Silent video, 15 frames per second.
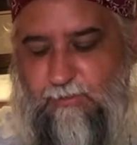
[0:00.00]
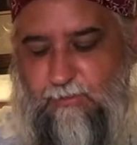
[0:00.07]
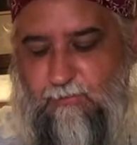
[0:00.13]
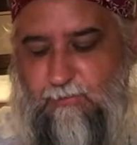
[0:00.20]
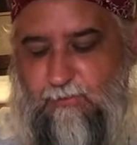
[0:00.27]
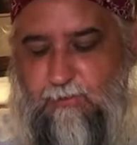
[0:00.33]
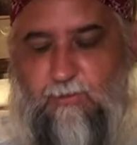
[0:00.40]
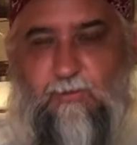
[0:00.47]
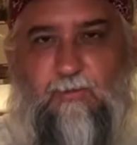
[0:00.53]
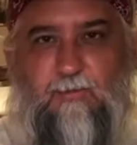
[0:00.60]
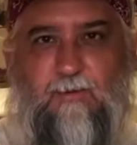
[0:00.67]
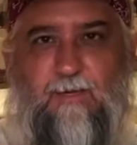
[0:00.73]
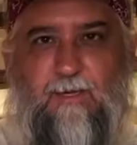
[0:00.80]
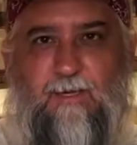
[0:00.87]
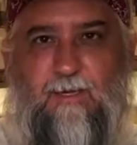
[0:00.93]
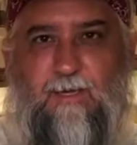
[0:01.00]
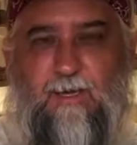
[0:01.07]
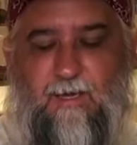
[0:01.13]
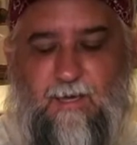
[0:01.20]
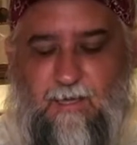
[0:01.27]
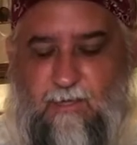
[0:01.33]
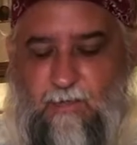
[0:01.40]
So 2
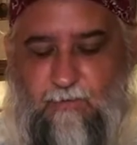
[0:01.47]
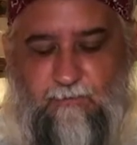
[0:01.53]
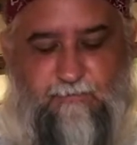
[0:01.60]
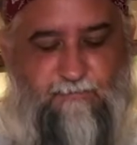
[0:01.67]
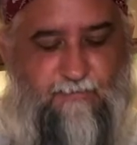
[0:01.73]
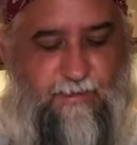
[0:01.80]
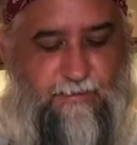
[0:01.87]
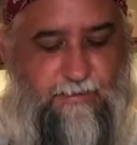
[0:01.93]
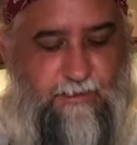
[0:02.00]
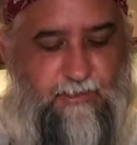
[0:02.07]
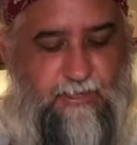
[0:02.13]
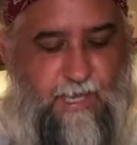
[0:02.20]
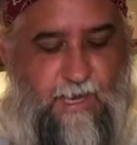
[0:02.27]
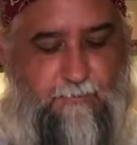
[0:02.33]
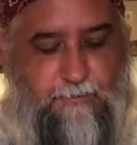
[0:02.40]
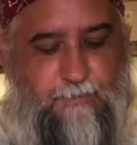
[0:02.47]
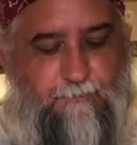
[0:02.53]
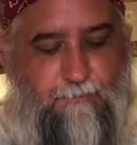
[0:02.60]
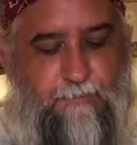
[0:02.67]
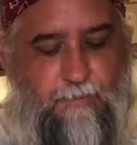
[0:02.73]
cloves finely chopped,